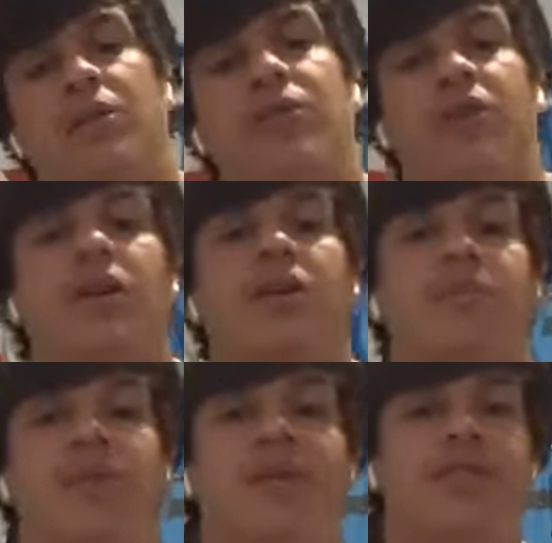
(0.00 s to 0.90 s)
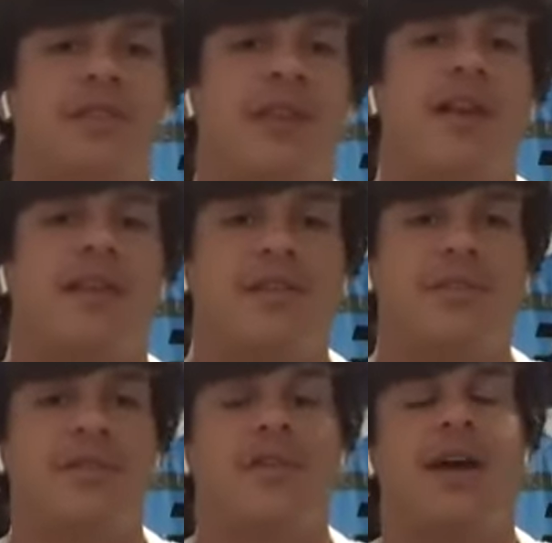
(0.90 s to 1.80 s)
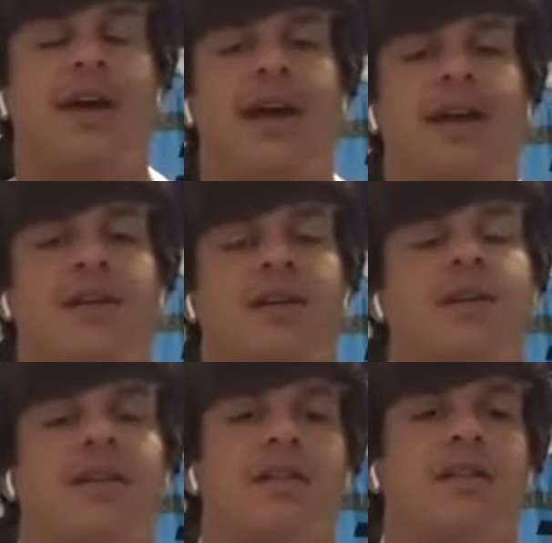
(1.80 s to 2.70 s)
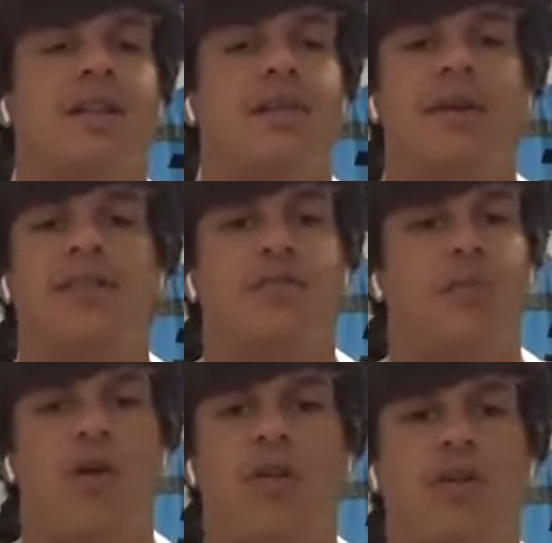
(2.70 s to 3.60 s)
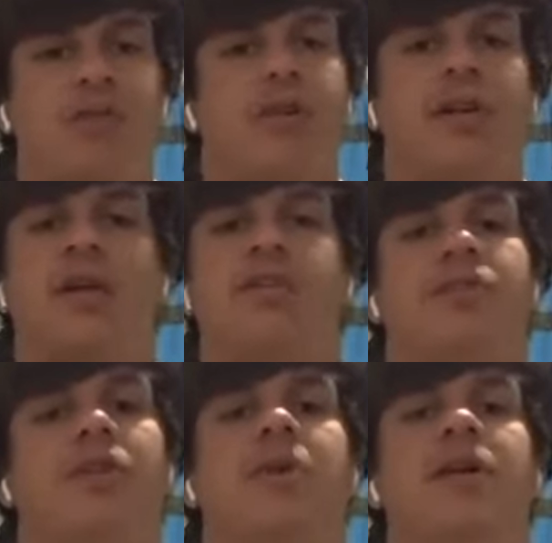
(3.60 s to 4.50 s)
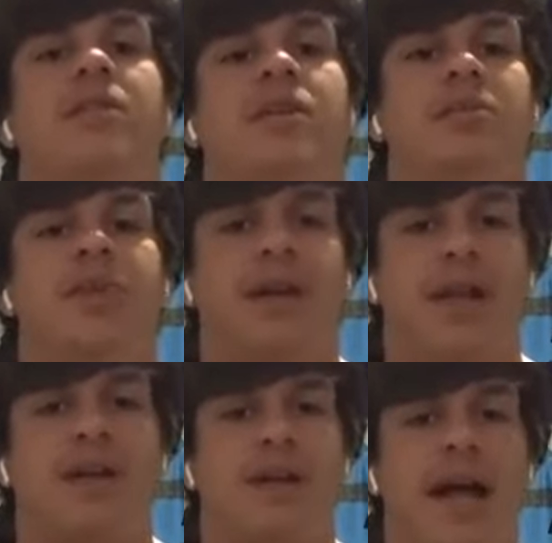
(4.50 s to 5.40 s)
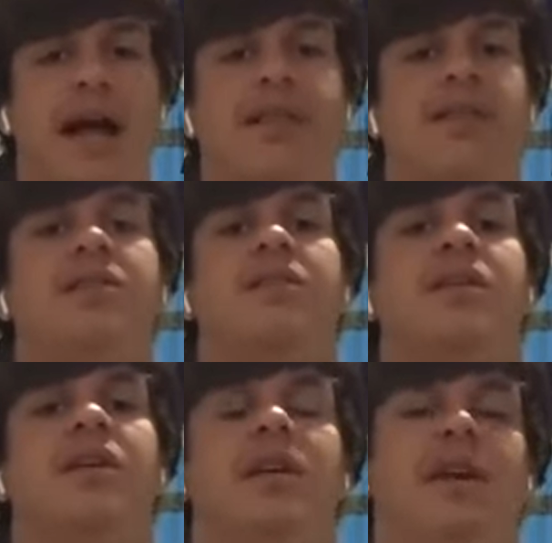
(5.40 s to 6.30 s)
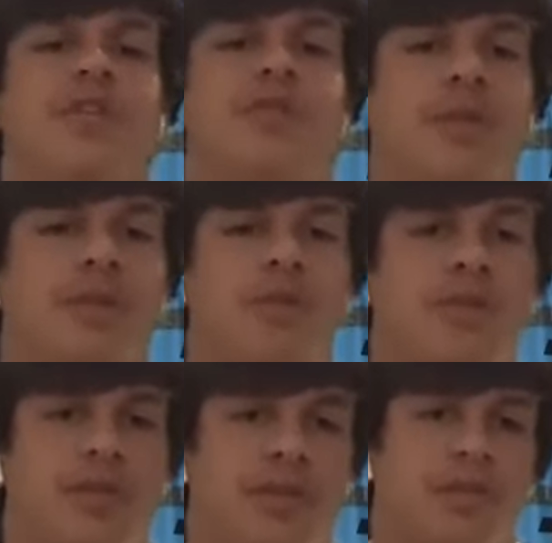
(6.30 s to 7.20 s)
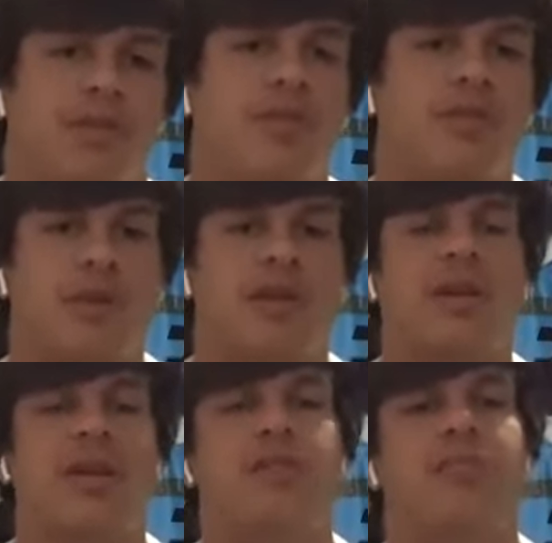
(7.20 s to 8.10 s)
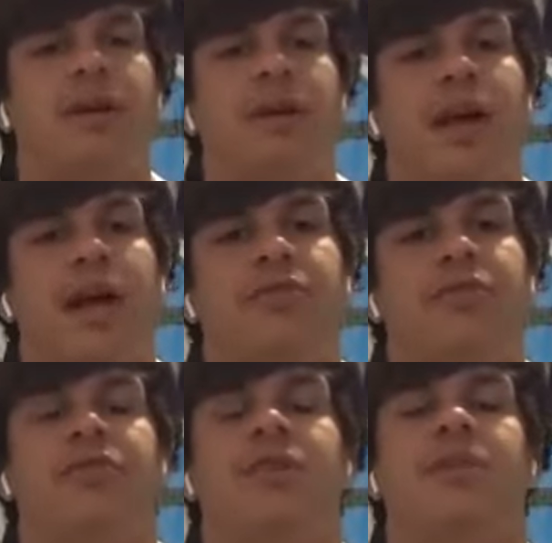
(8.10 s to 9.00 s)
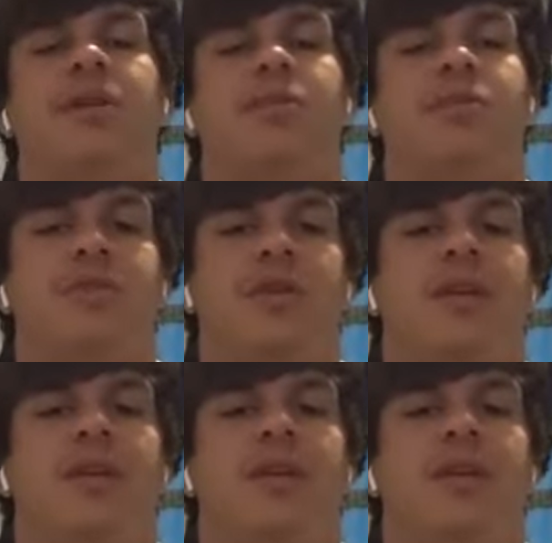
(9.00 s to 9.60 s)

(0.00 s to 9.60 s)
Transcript: was a good experience. It was a lot different. I had teammates from all over the country on my team, and we had a lot of good athletes, and it was pretty cool because it was on an ESPN live stream, and